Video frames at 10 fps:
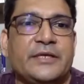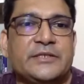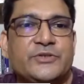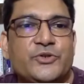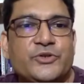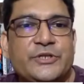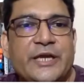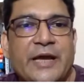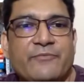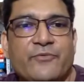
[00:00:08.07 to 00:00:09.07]
Tejas
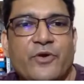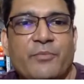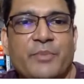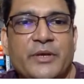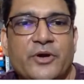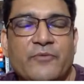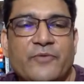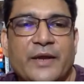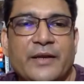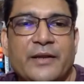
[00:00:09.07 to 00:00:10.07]
Joshi, I am from
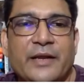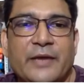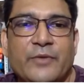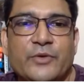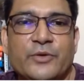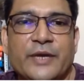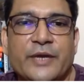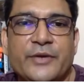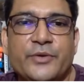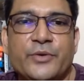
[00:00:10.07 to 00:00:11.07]
BCom final year. I want to get
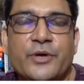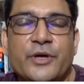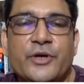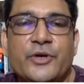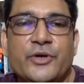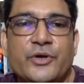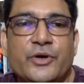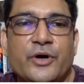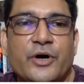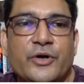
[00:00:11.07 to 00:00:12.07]
into
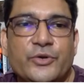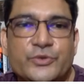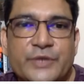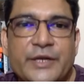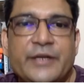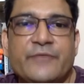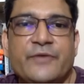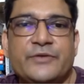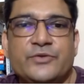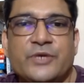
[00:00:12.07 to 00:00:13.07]
user
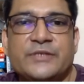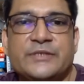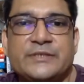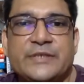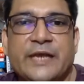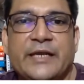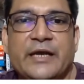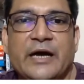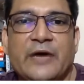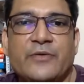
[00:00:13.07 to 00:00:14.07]
interface UX design.
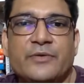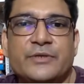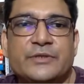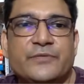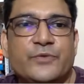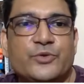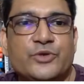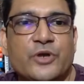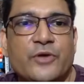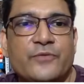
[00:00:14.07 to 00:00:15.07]
How is the
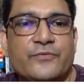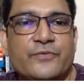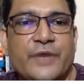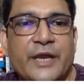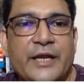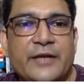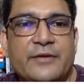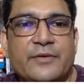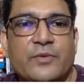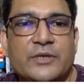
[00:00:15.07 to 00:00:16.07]
future of it?
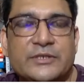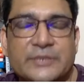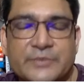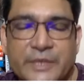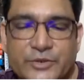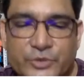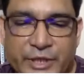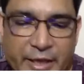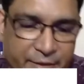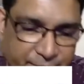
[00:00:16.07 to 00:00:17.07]
What steps I
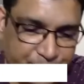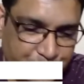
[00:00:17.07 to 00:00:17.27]
should take?